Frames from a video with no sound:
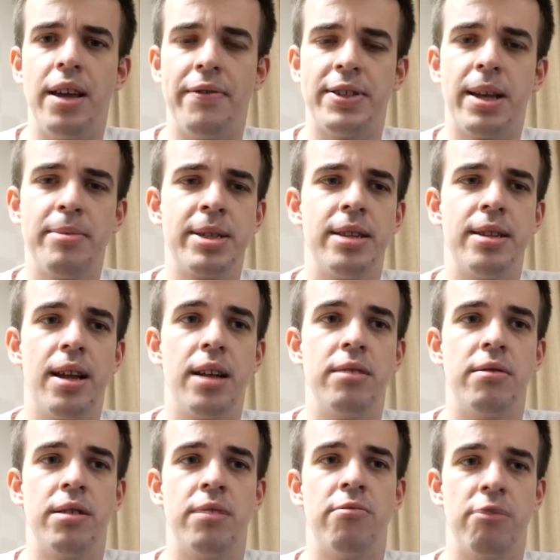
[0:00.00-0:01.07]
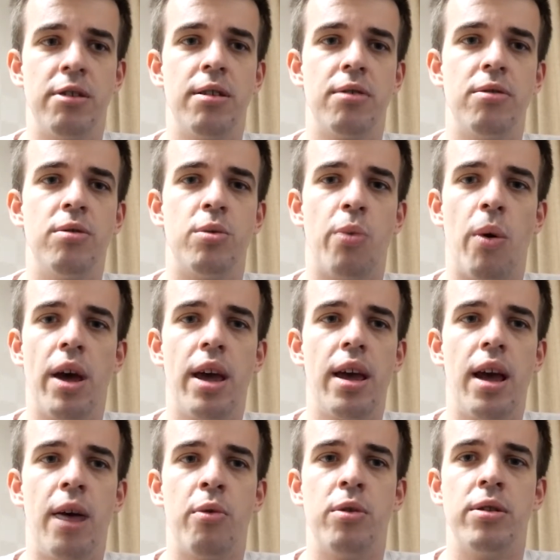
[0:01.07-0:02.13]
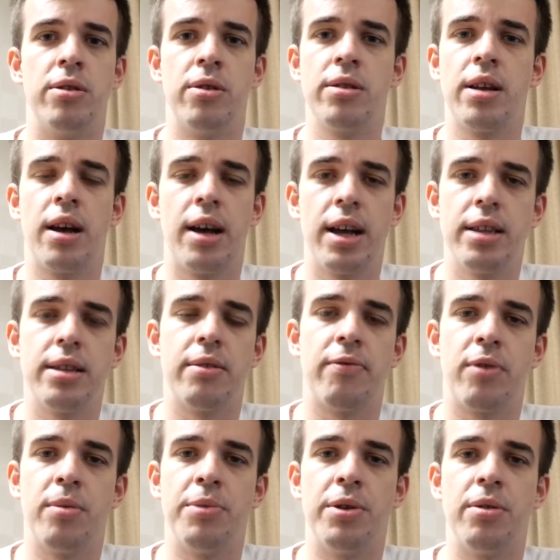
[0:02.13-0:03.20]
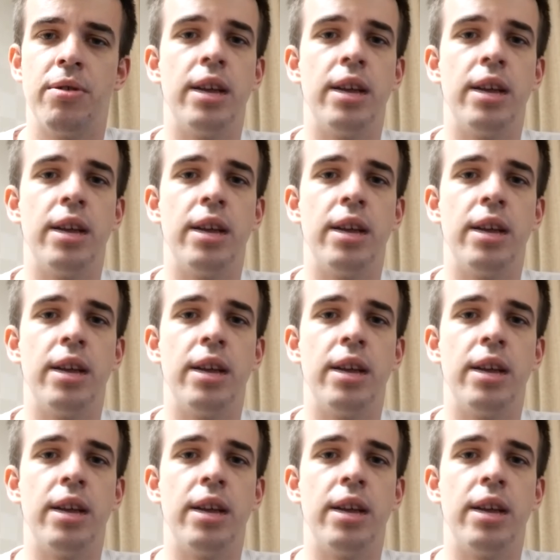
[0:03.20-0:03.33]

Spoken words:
If something done in a really good way, I will not hide it from you.